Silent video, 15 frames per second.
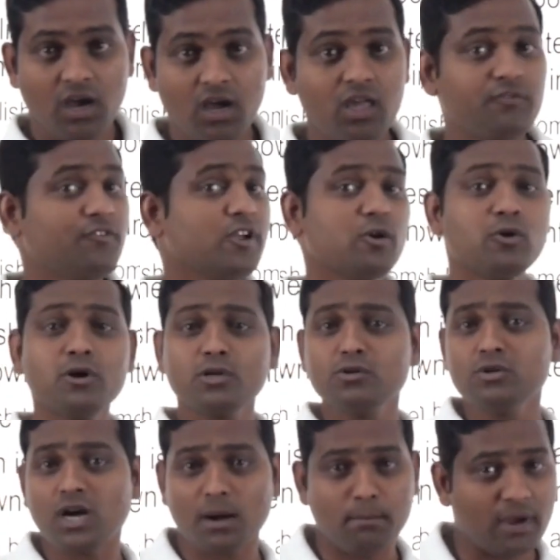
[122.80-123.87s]
If we go
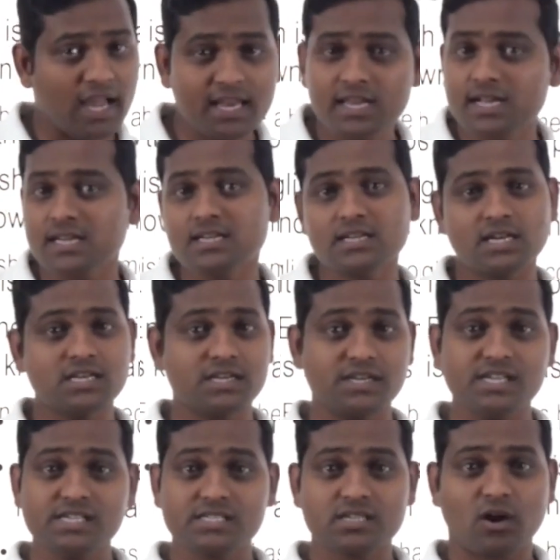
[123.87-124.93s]
to American
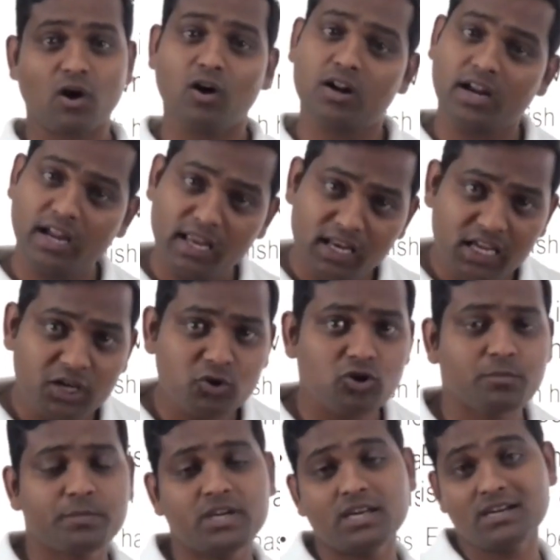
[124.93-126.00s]
countries or any
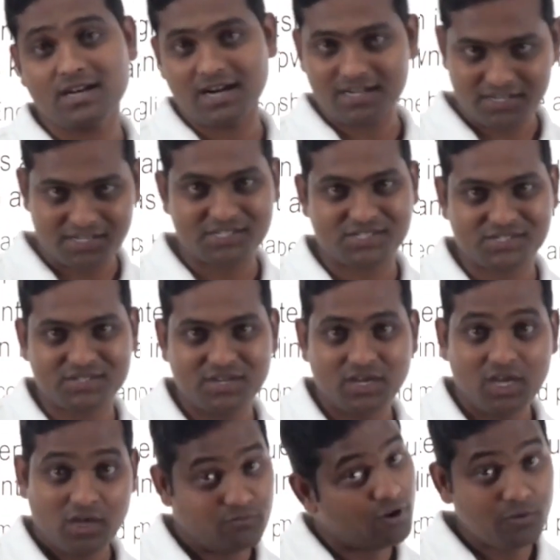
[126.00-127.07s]
European countries,
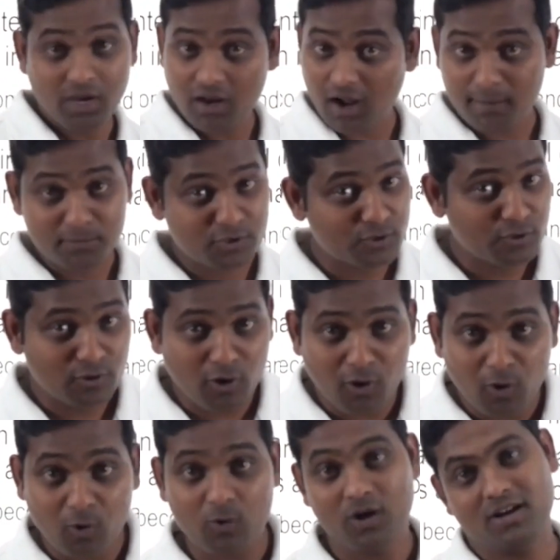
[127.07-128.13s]
we will come to
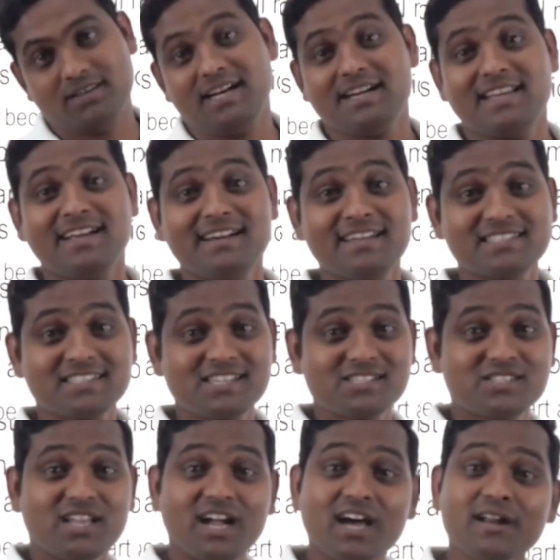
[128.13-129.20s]
know that English is
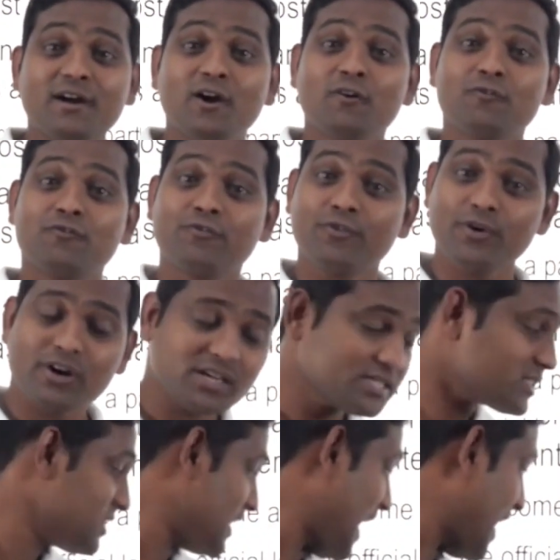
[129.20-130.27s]
their
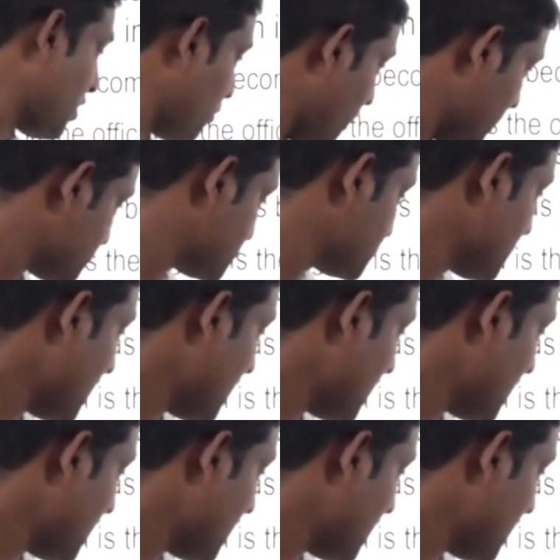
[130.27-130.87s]
first language